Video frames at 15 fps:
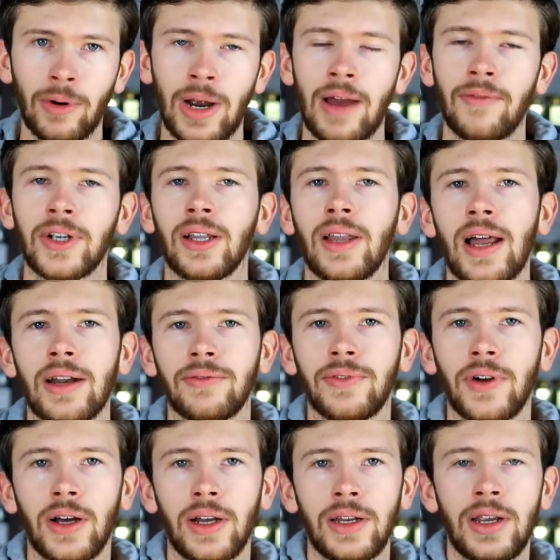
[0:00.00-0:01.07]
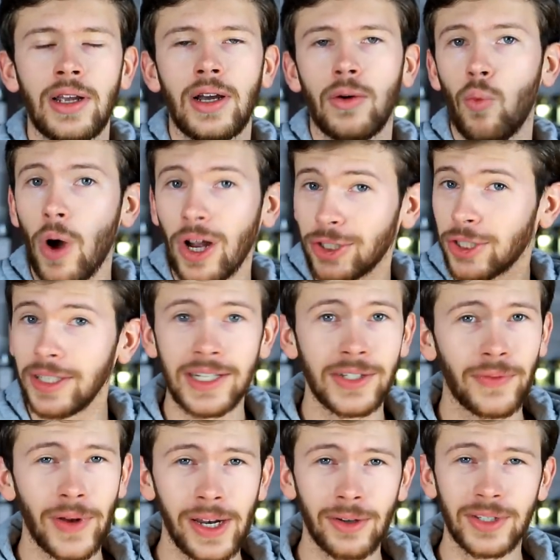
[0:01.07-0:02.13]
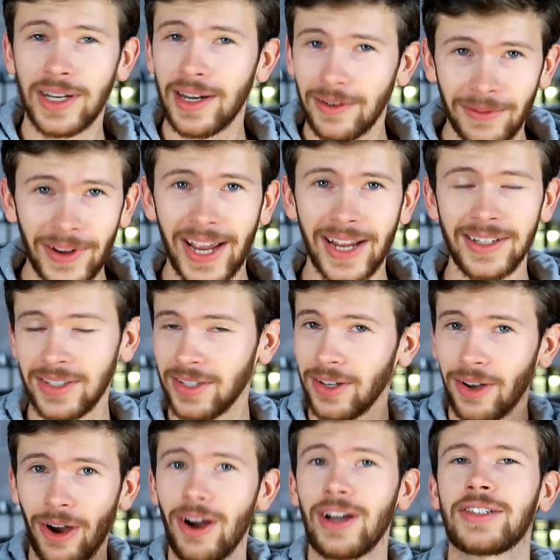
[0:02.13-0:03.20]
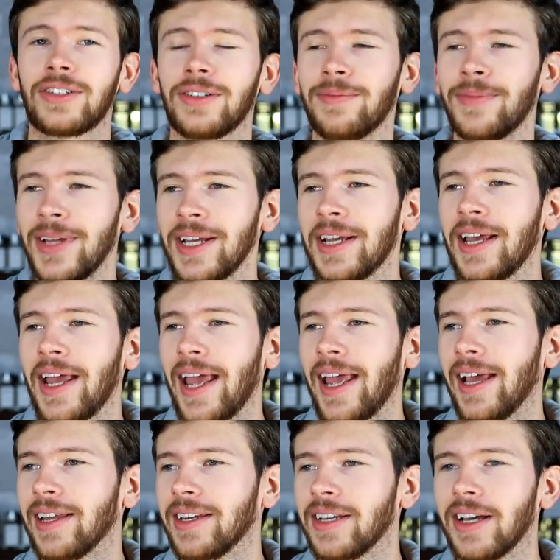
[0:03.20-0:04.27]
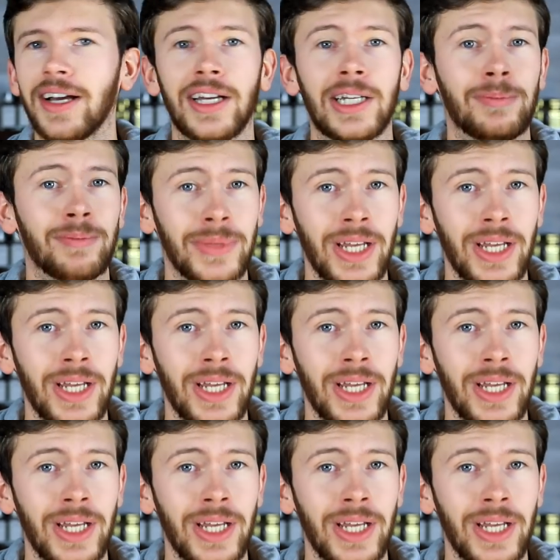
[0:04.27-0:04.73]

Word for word: We're having a lot of fun watching these videos in advance. Awesome. And, uh,